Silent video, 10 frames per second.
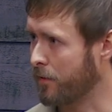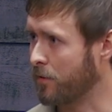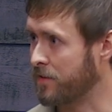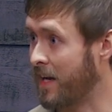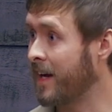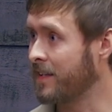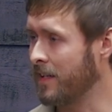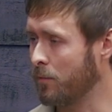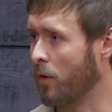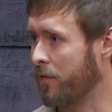They're designed to
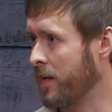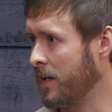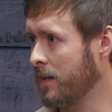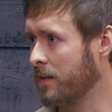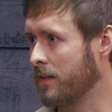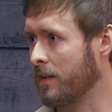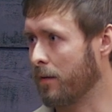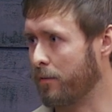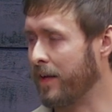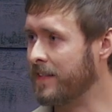eat what they eat, and,
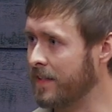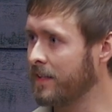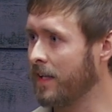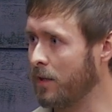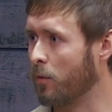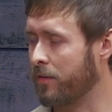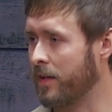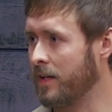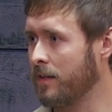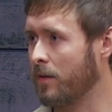and if they didn't eat what
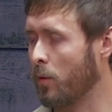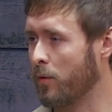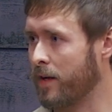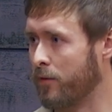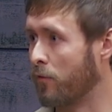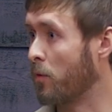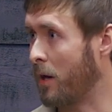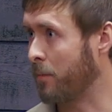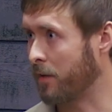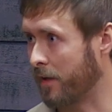they eat, then we would have
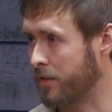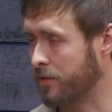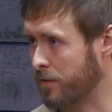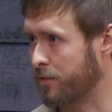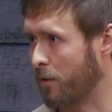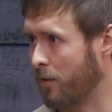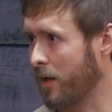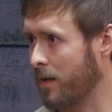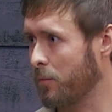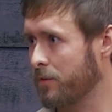overpopulations of certain
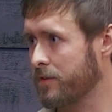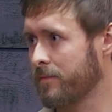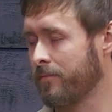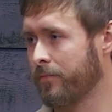animals.